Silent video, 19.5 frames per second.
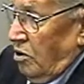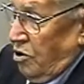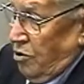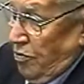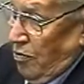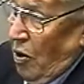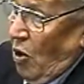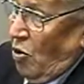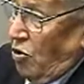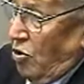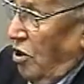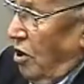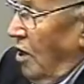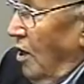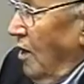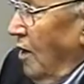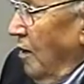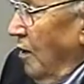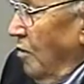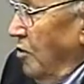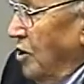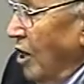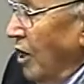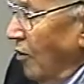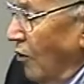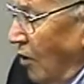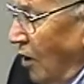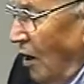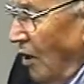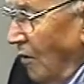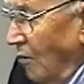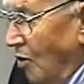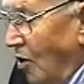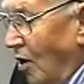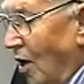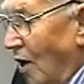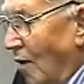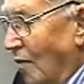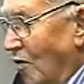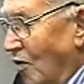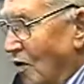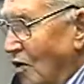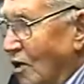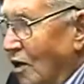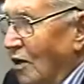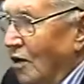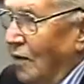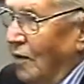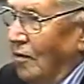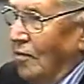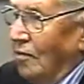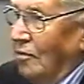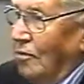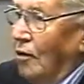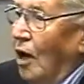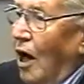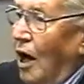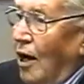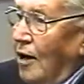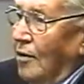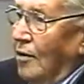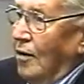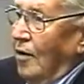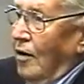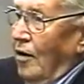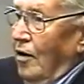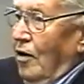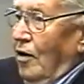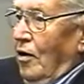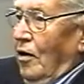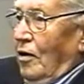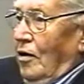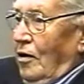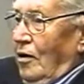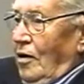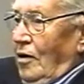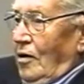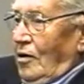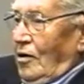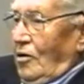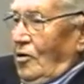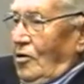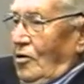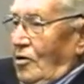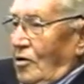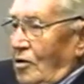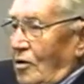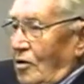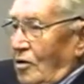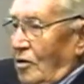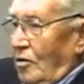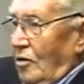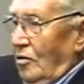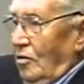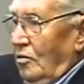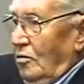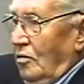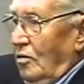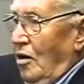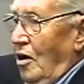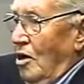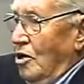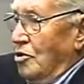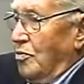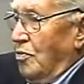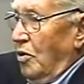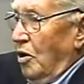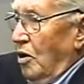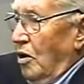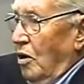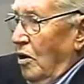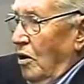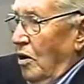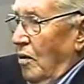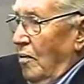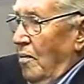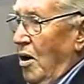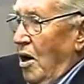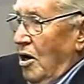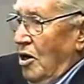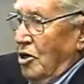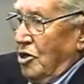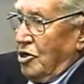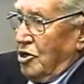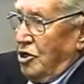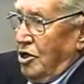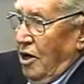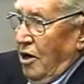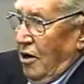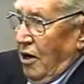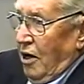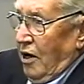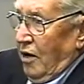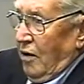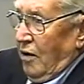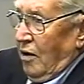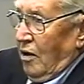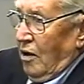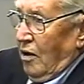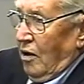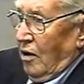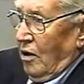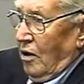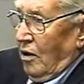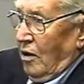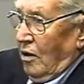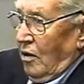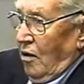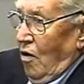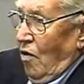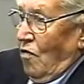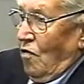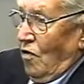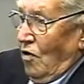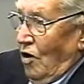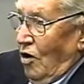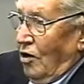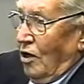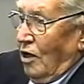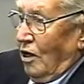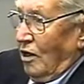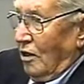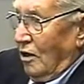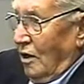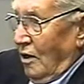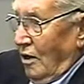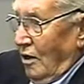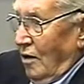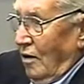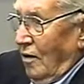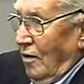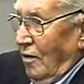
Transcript: supposedly, secretly, but obviously not, to a hospital and a monastery overlooking the